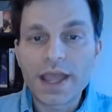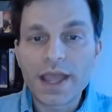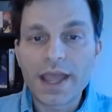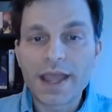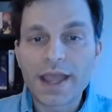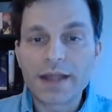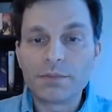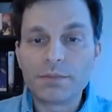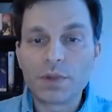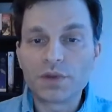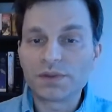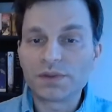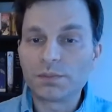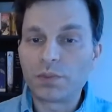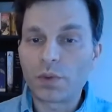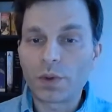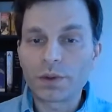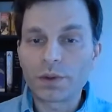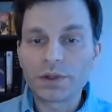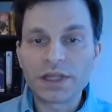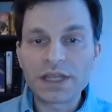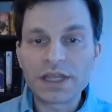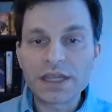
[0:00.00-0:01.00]
and most
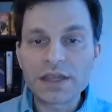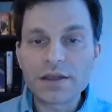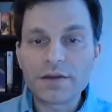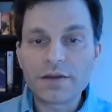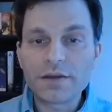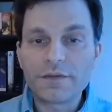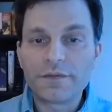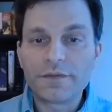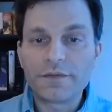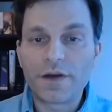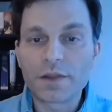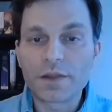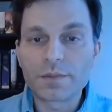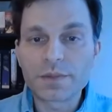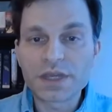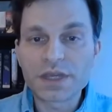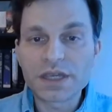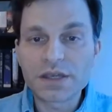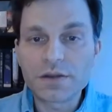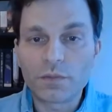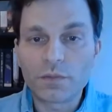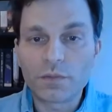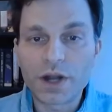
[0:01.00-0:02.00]
importantly, follow
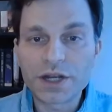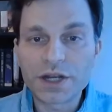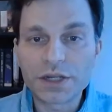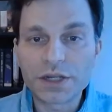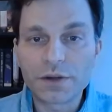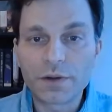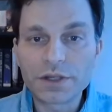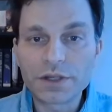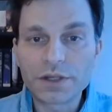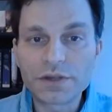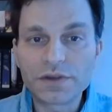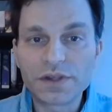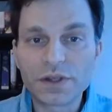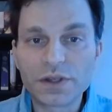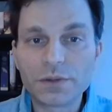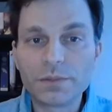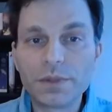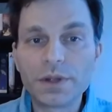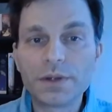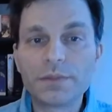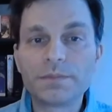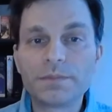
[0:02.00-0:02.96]
me right here on YouTube.